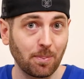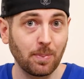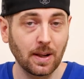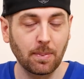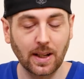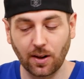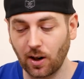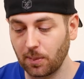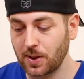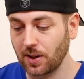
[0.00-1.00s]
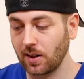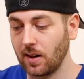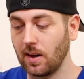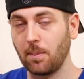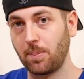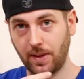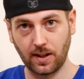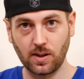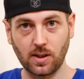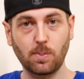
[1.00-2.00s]
be a better option.
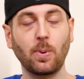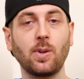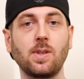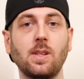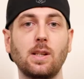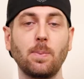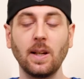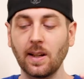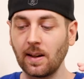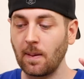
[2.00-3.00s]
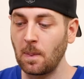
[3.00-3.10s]
That's just personally speaking.